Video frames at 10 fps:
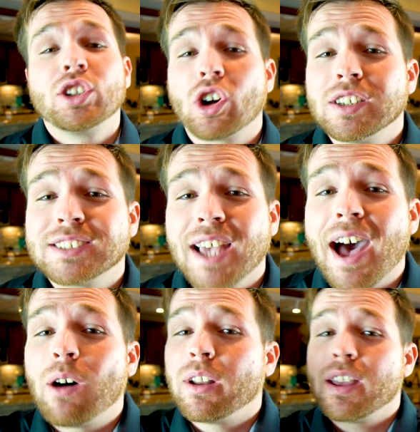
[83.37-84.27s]
Turns
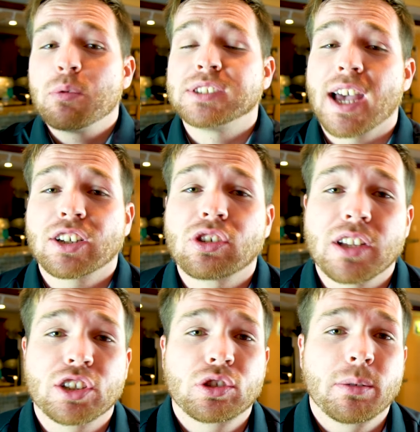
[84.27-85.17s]
out it was
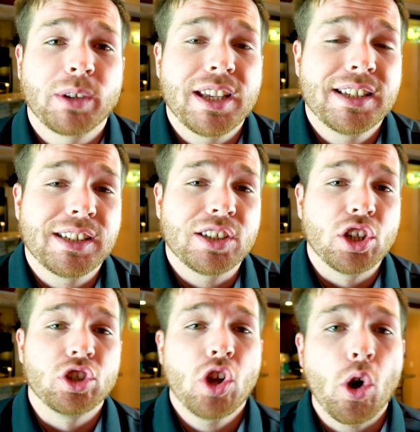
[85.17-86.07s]
actually extremely easy
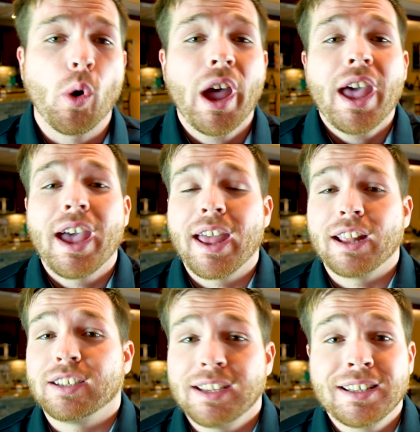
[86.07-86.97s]
to do, and
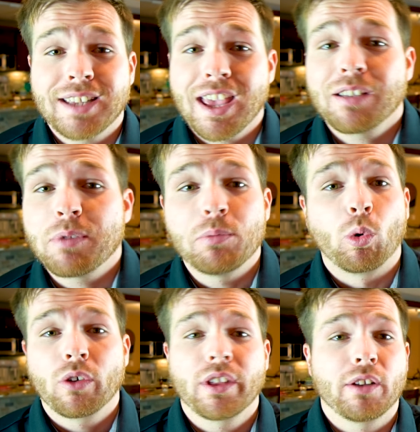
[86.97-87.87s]
it didn't take me
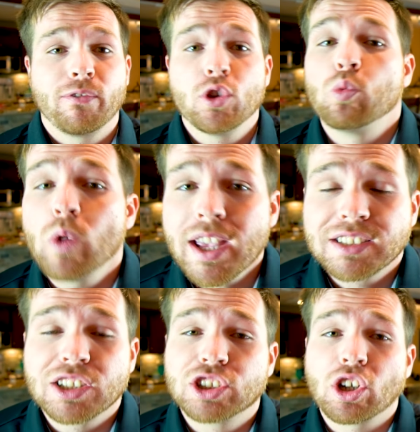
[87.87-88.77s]
more than a few
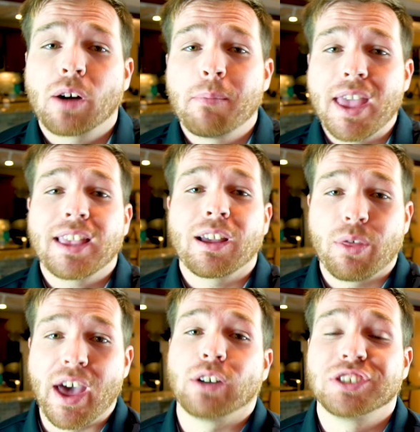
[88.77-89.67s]
weeks to start making
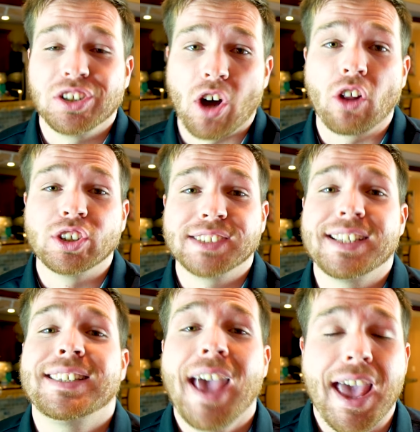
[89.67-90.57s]
$1,000 a
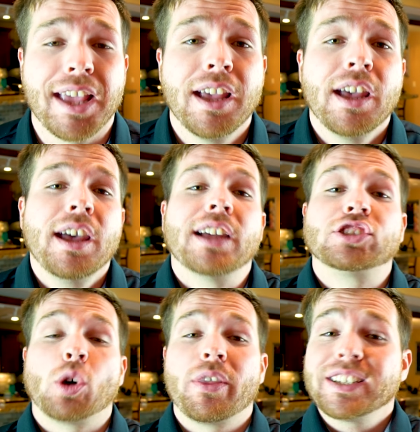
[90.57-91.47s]
day.
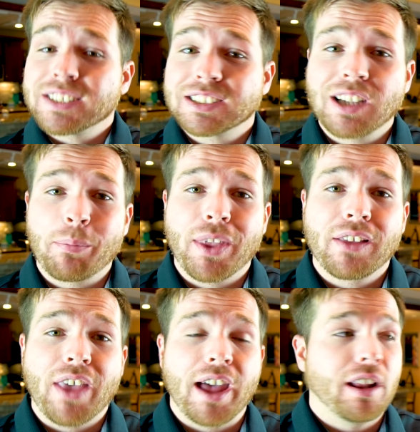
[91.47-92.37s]
And so this is
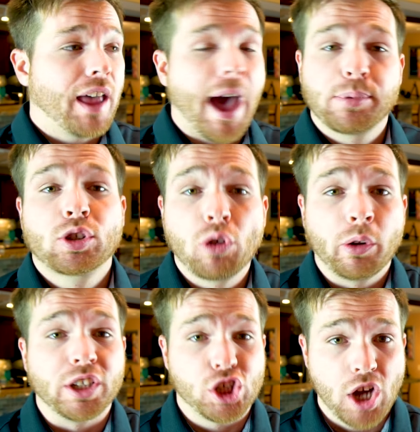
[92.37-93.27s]
something that
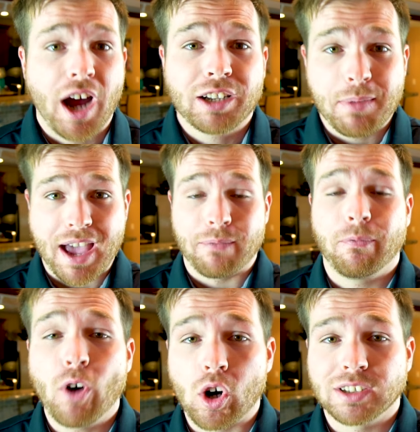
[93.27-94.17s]
absolutely shocked me at
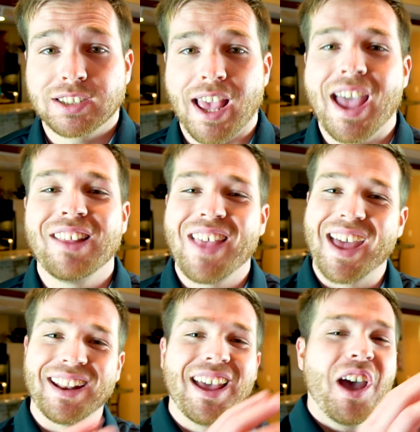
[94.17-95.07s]
first. And
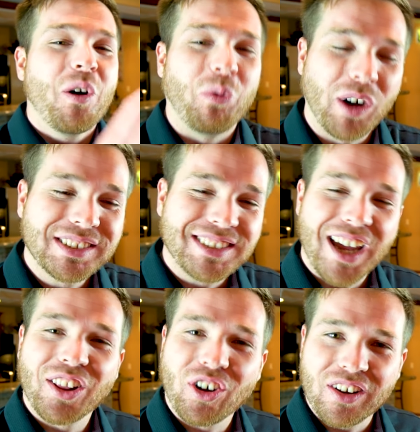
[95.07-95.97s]
then once
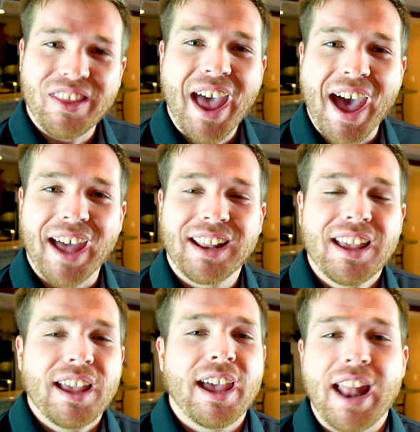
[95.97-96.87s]
I learned that,
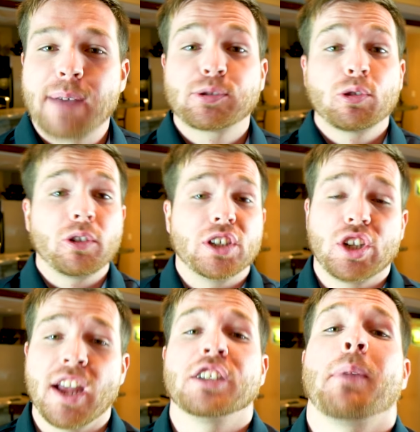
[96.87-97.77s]
it absolutely
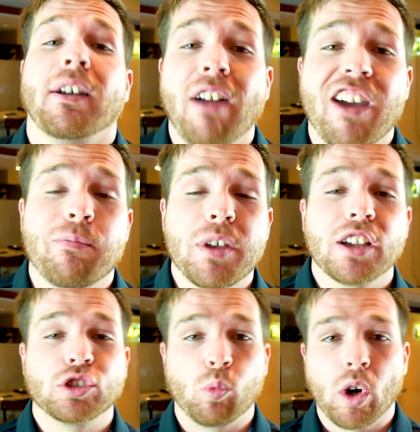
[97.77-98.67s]
changed my life
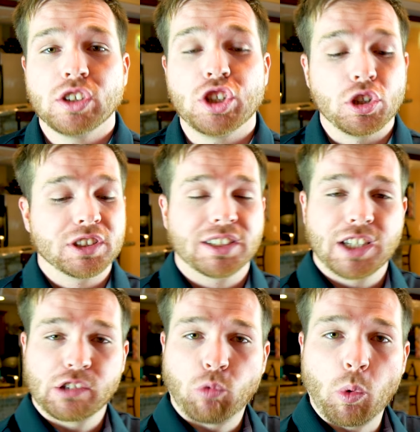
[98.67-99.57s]
because once you're
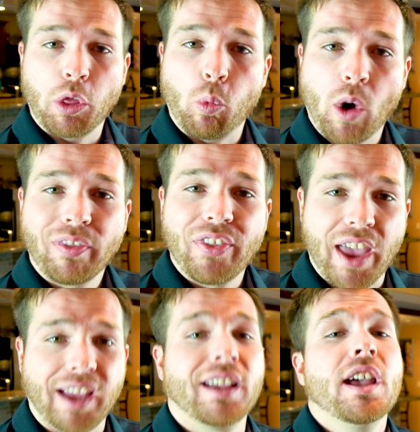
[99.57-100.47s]
successful with one
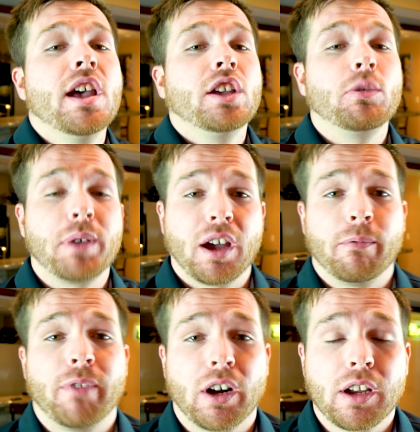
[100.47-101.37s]
thing, you
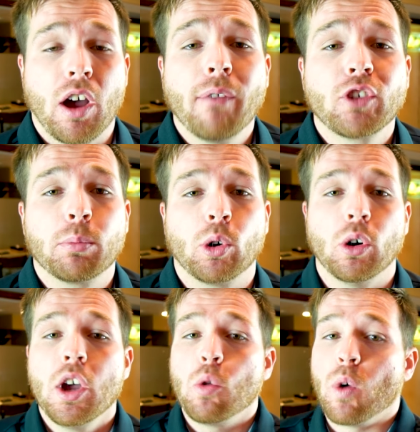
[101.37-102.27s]
become very
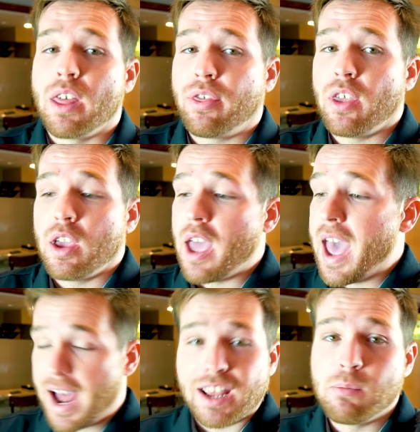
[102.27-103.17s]
comfortable with
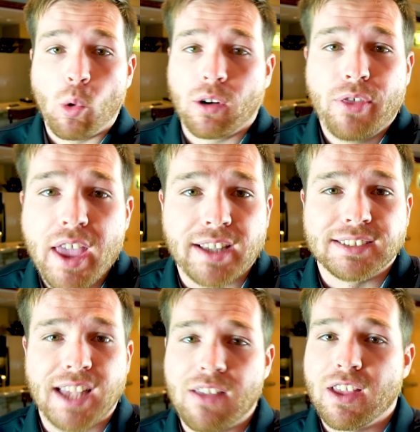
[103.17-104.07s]
adding more
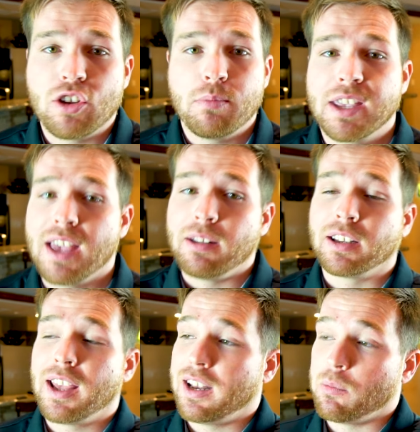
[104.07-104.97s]
things. And then you
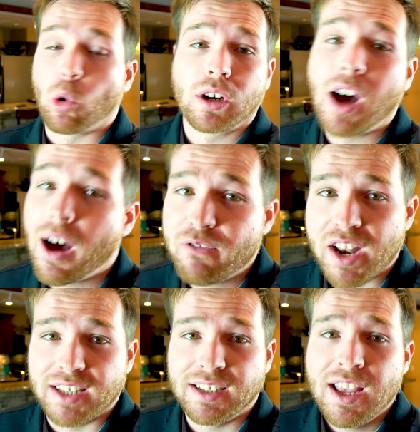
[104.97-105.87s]
begin getting more
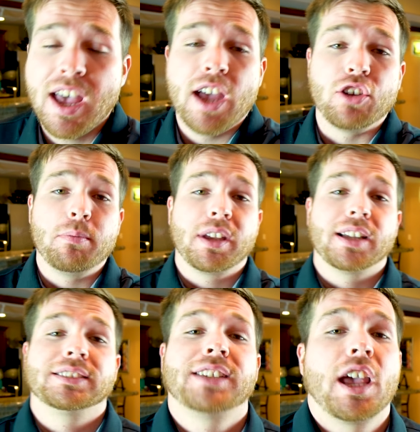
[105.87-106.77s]
confident and you
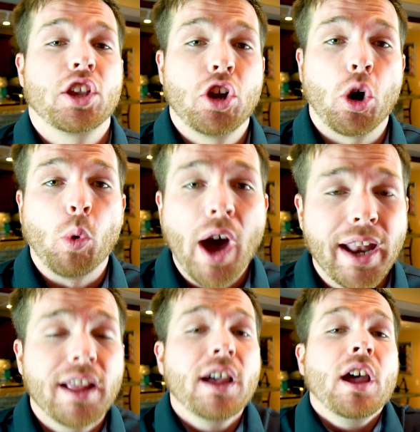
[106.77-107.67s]
begin saying, you know
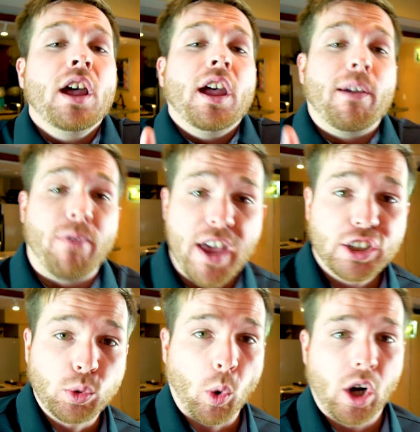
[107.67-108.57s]
what? If
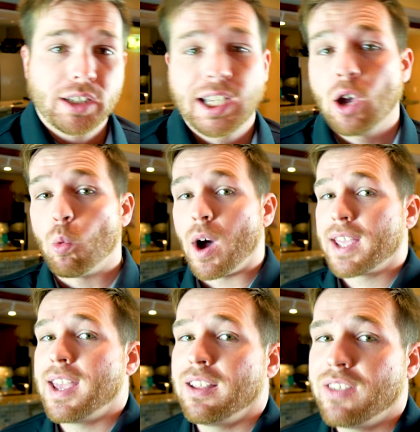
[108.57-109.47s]
this worked, why
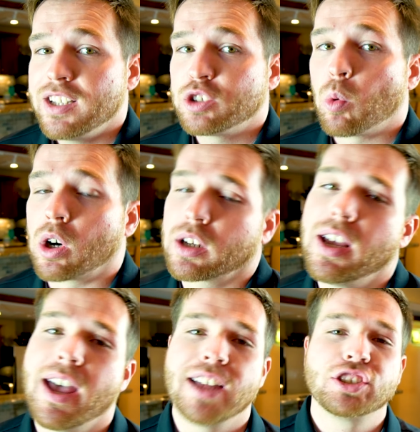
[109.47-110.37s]
can't this work?
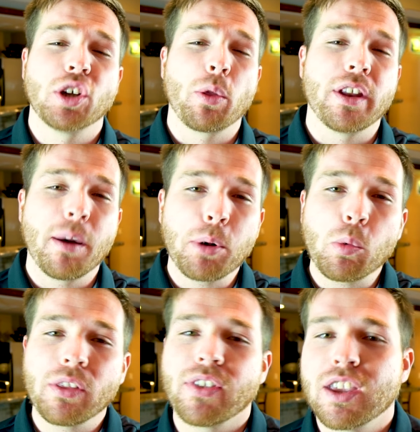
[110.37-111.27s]
And so the number
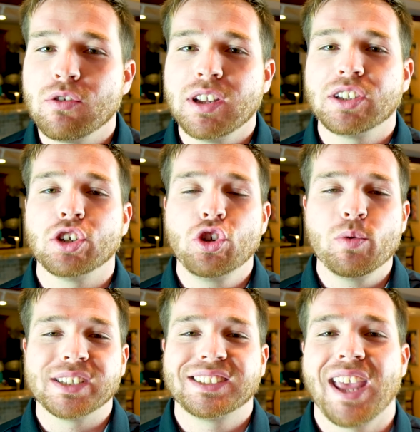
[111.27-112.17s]
one thing you need to
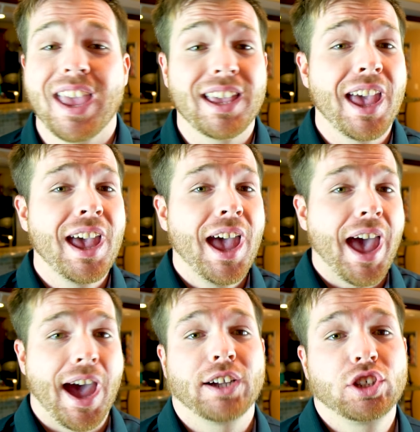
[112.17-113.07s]
do is take
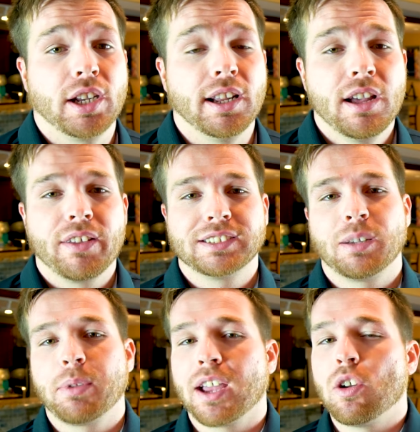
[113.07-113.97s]
action. That's
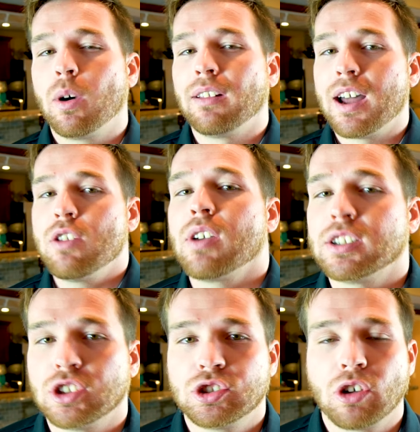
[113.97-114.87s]
something I know a lot of you
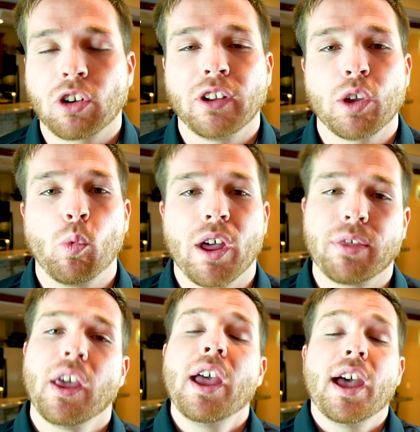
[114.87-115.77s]
guys are struggling with.